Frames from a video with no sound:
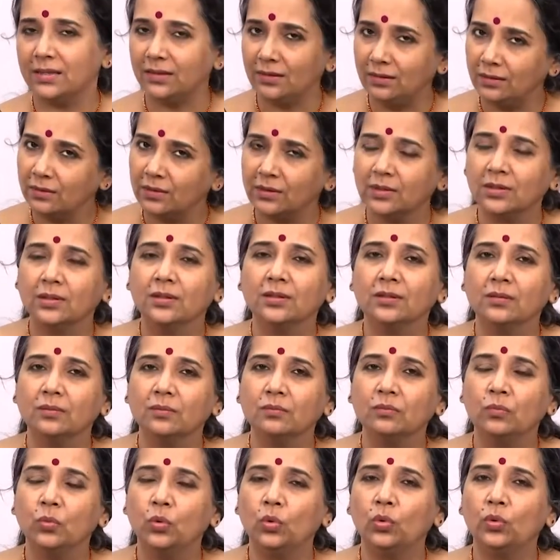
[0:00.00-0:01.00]
a
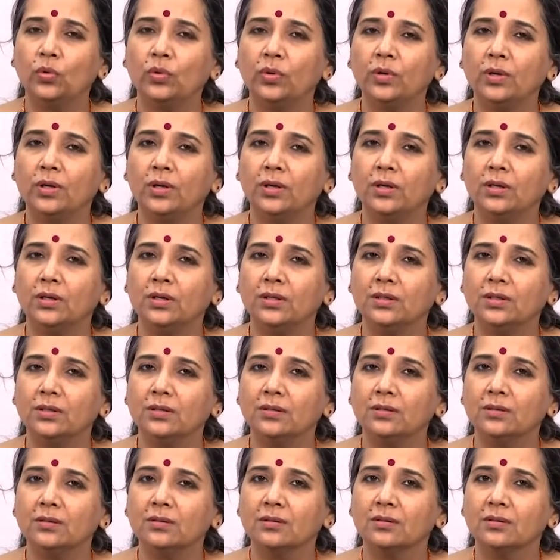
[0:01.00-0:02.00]
more uh,
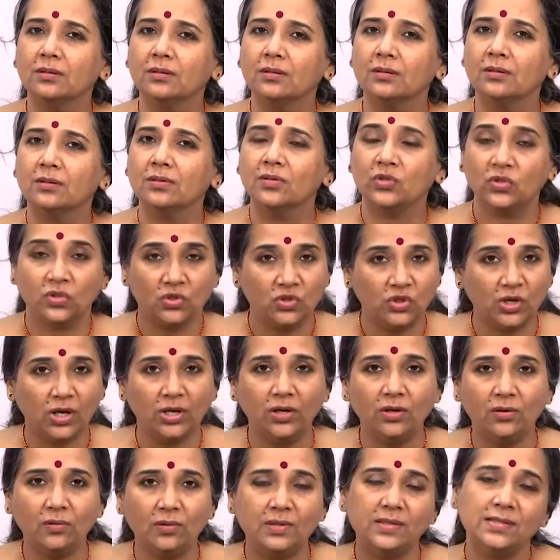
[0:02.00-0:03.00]

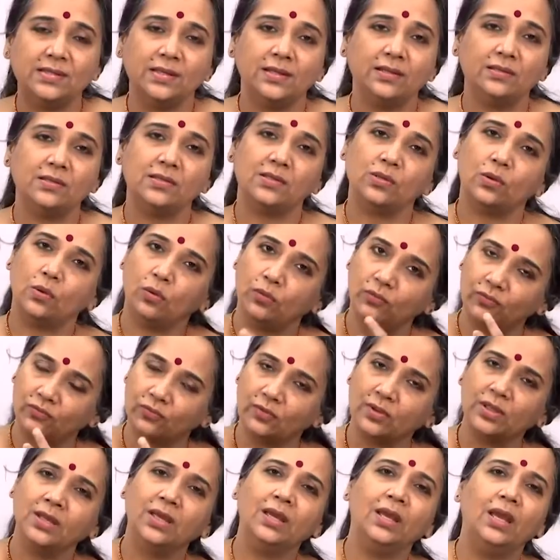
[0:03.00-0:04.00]
general sense
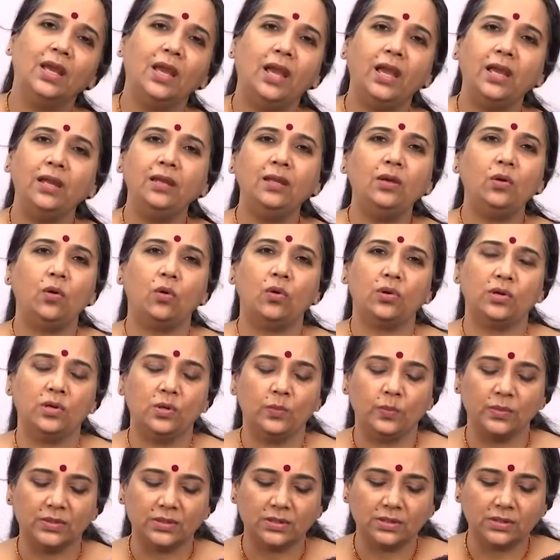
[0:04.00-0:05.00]
of any
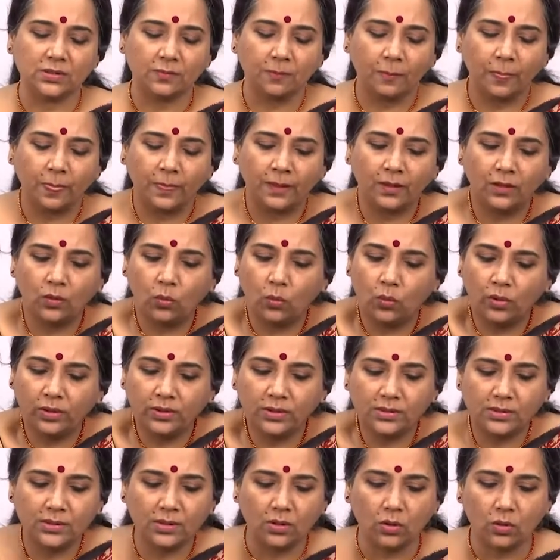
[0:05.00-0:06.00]
ornament. Now
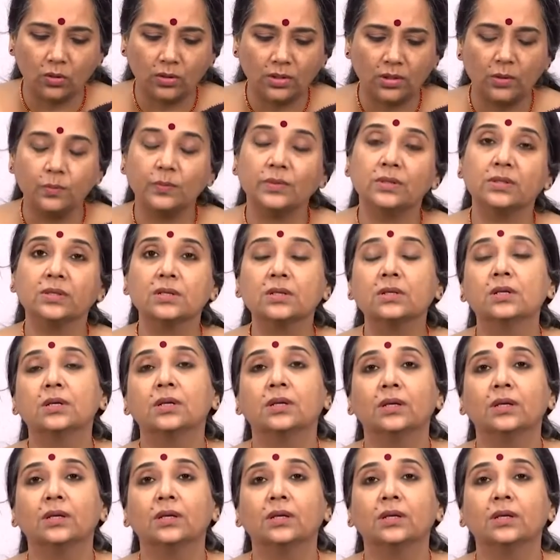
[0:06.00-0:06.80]
what is an ornament?